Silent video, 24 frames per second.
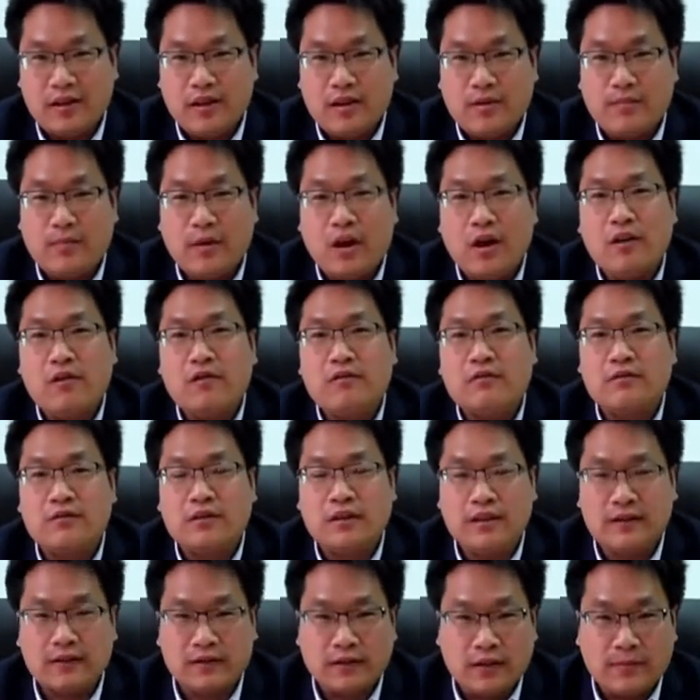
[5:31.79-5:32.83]
More
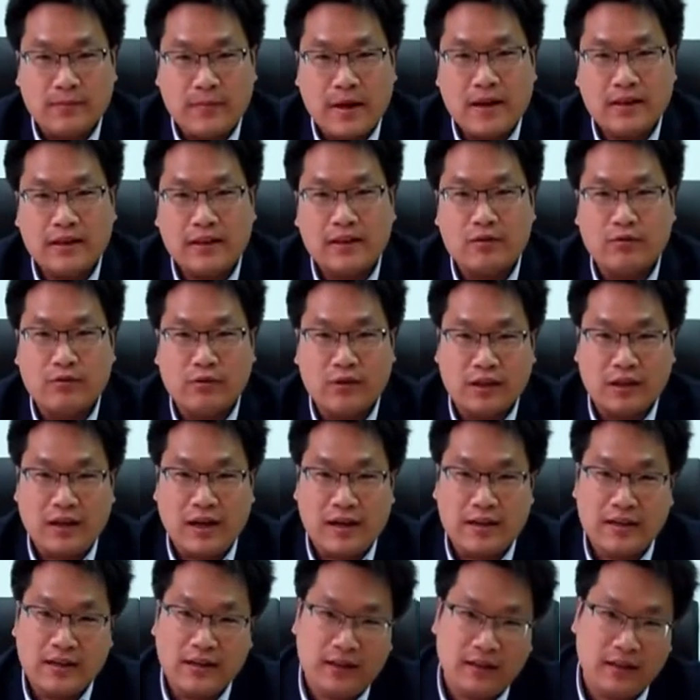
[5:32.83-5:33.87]
systematic work
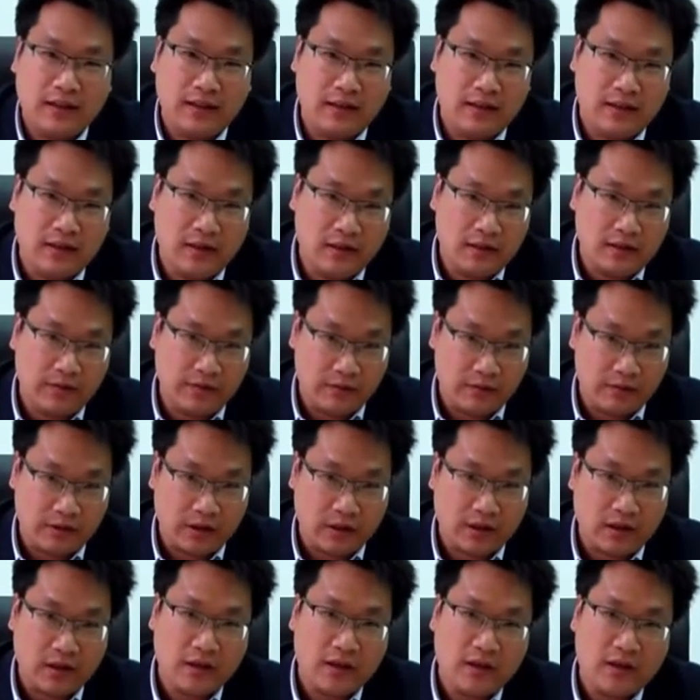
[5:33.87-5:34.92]
are needed in the
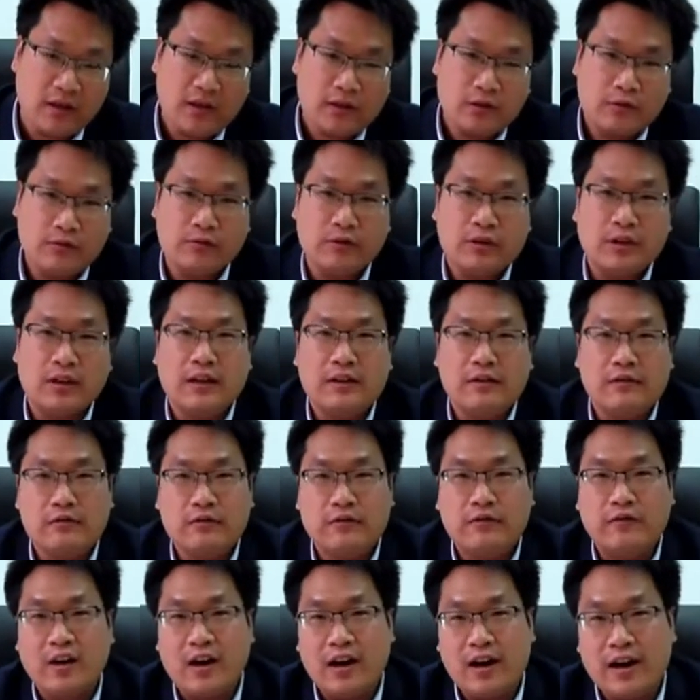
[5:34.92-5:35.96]
future to
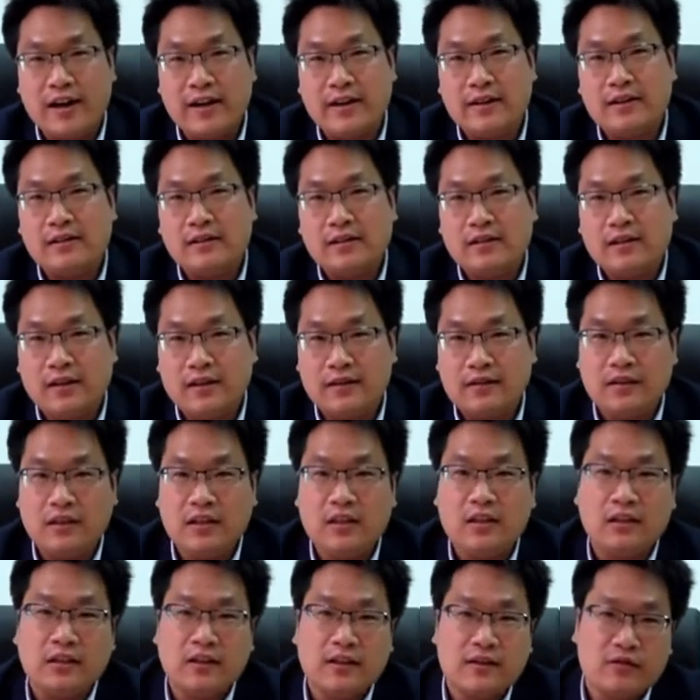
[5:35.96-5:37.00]
clarify its
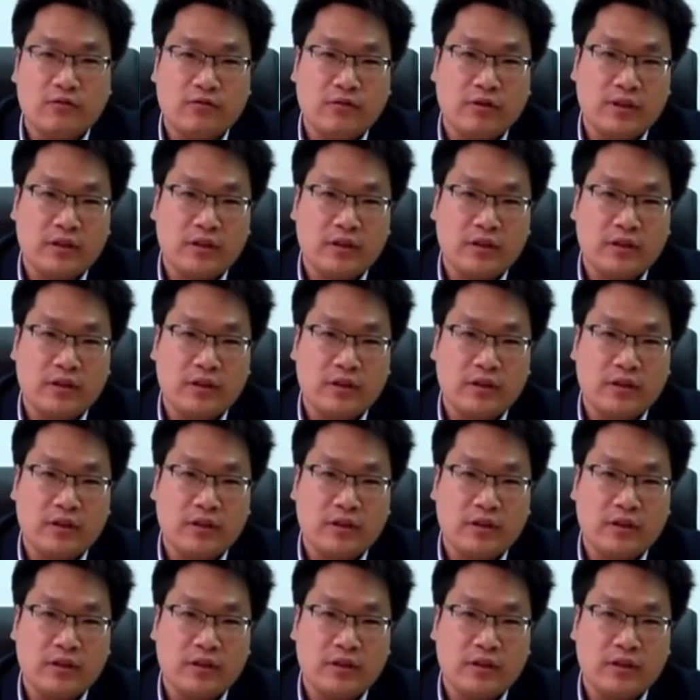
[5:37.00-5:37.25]
industrial